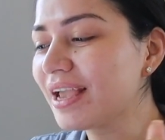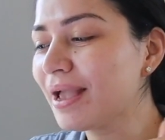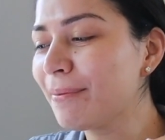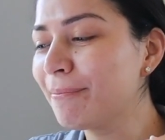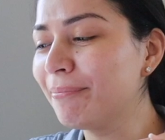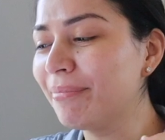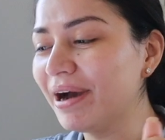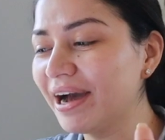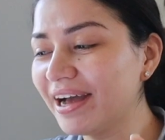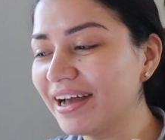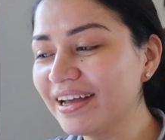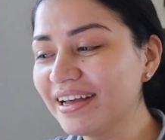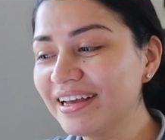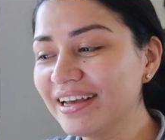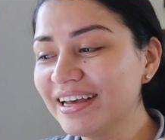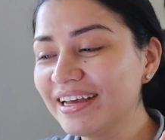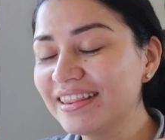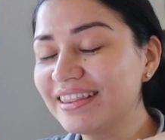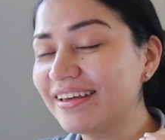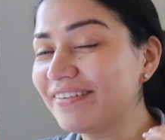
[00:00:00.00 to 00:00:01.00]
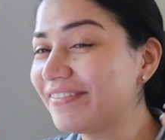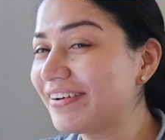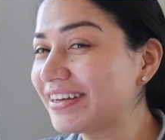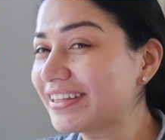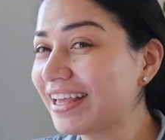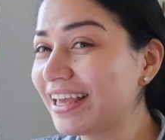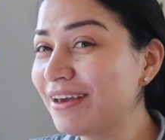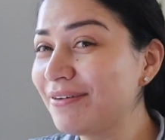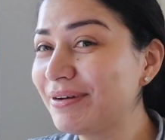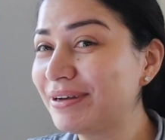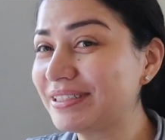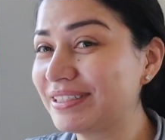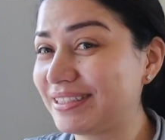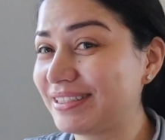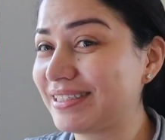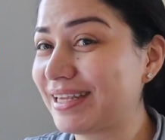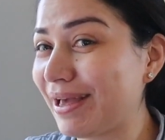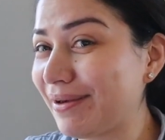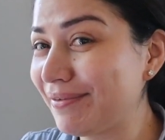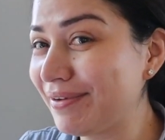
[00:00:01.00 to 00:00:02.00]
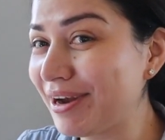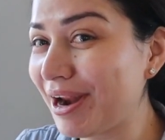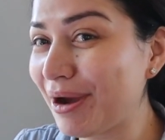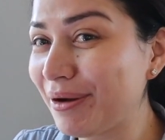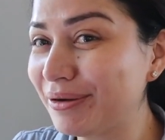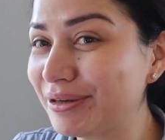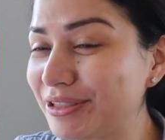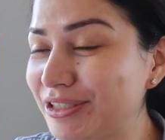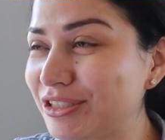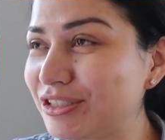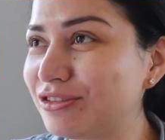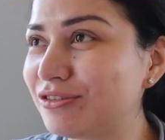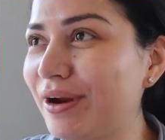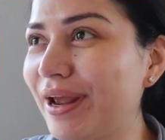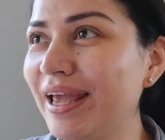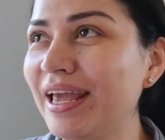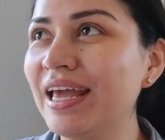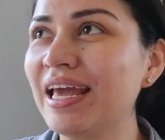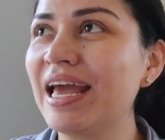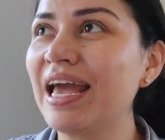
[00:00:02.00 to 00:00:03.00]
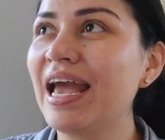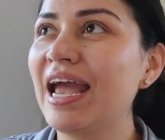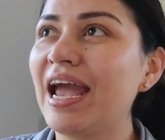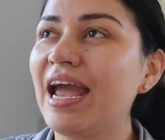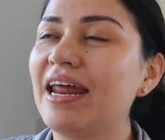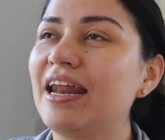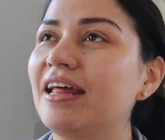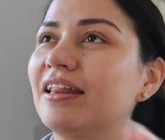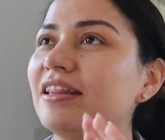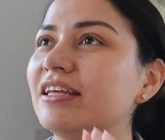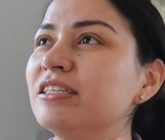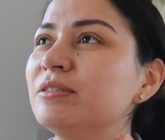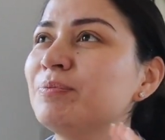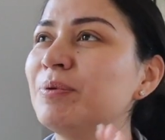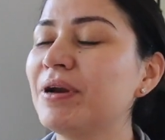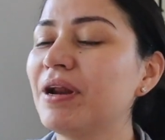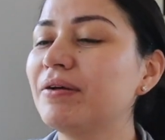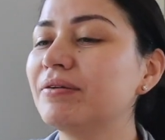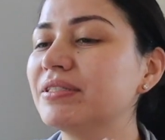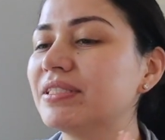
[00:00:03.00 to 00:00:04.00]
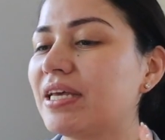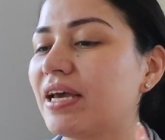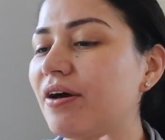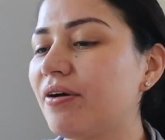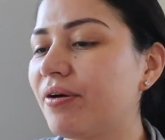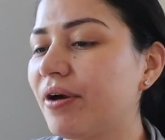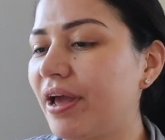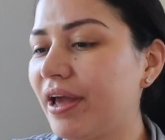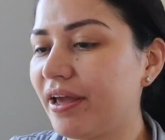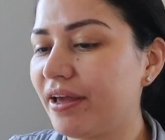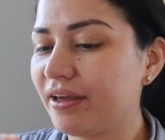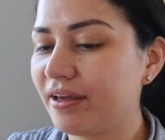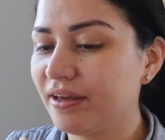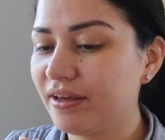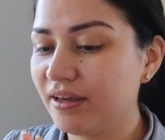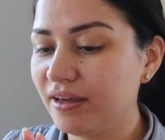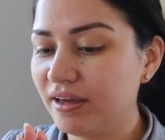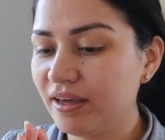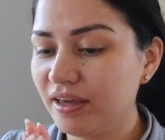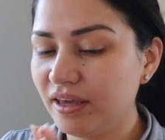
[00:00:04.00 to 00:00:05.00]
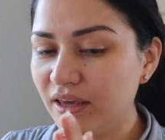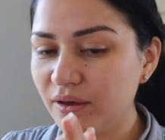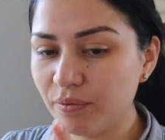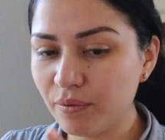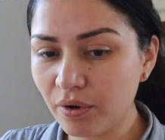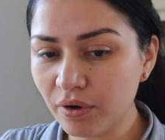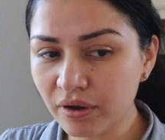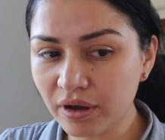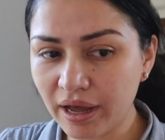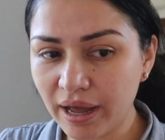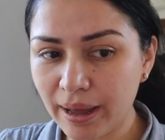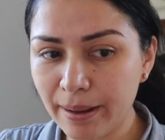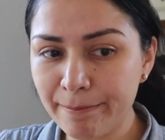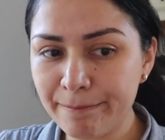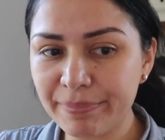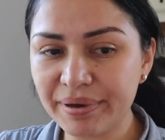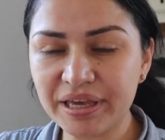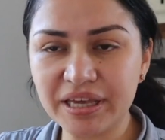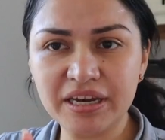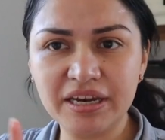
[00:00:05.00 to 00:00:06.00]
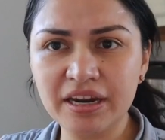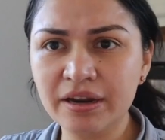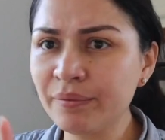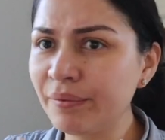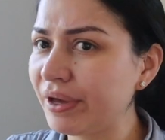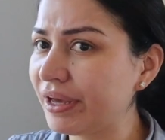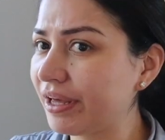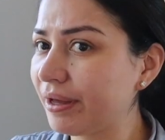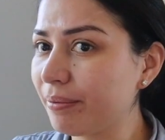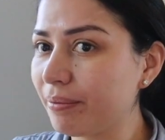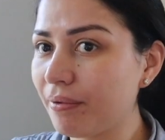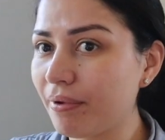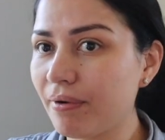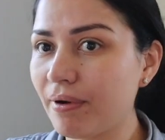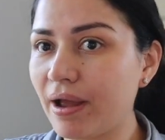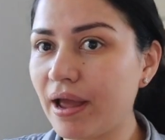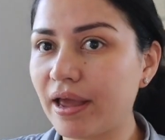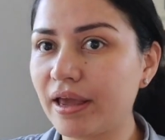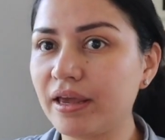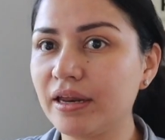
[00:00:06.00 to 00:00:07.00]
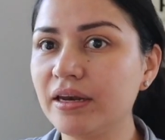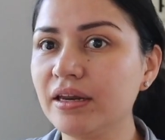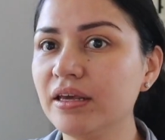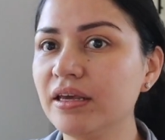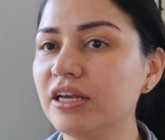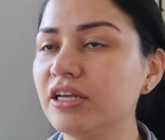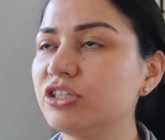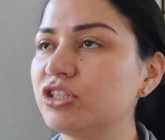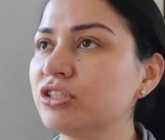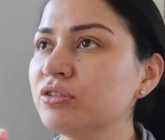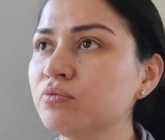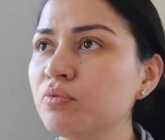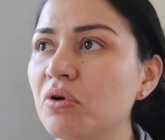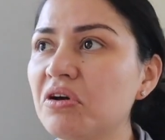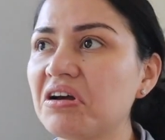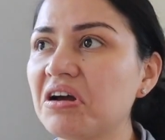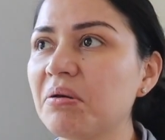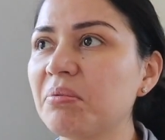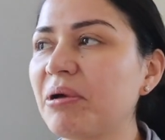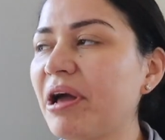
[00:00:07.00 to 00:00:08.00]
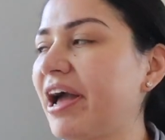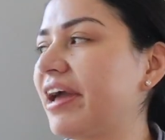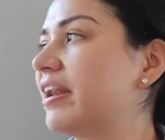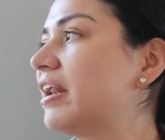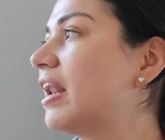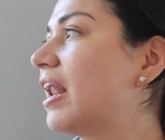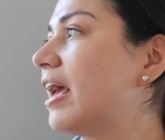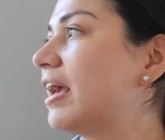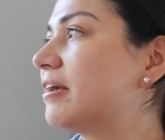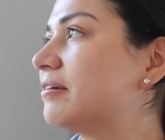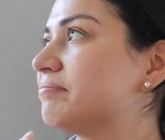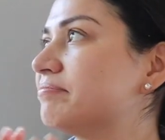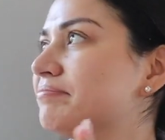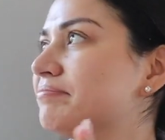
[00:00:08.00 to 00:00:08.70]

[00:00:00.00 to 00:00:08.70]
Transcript: But the fact that he went 7 hours straight, and at this point I was like, okay, he woke up, but he didn't wake up crying. He just woke up kind of like